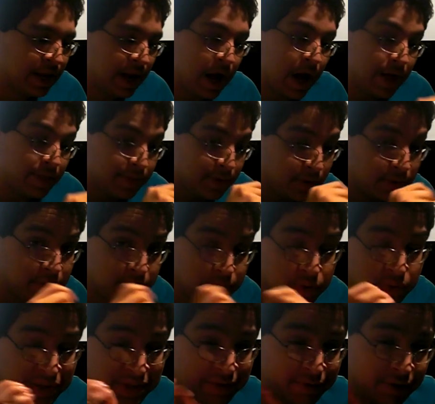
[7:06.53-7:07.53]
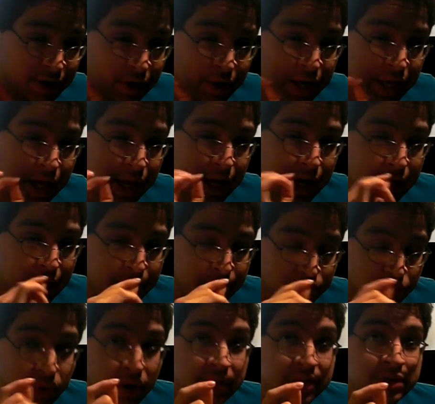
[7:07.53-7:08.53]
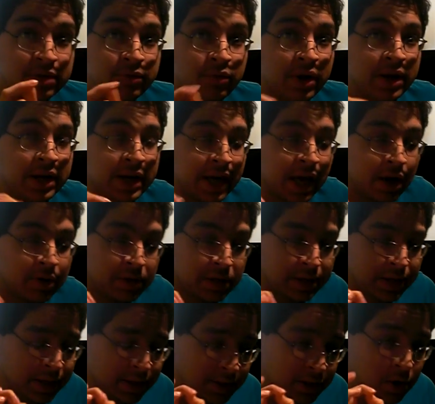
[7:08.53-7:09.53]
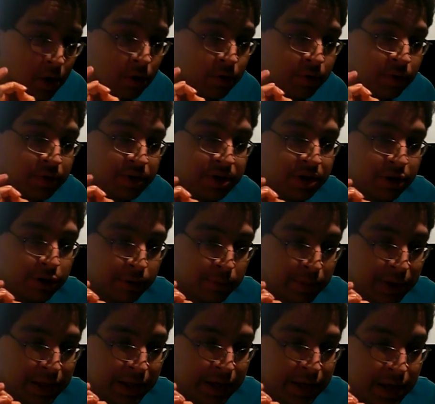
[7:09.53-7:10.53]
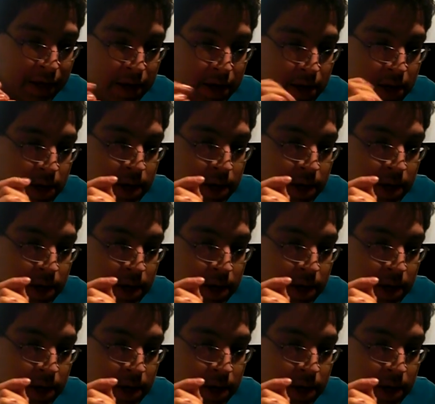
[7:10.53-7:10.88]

Now, I thought this was a very impressive way to calculate Goku's durability.